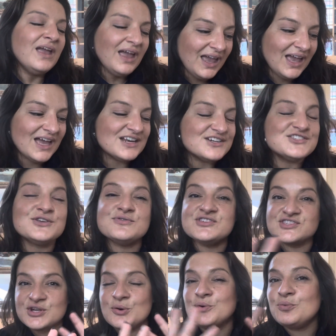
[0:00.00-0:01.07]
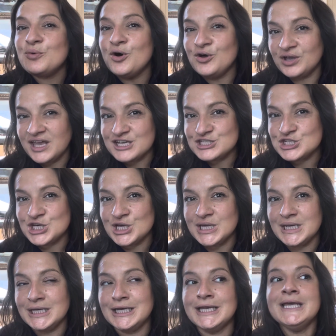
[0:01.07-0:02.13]
And so Stonewall
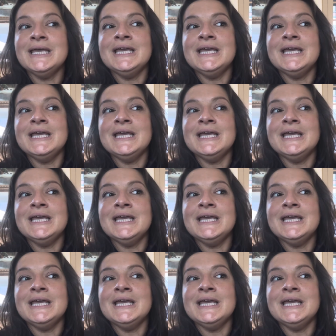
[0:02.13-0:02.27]
Kitchen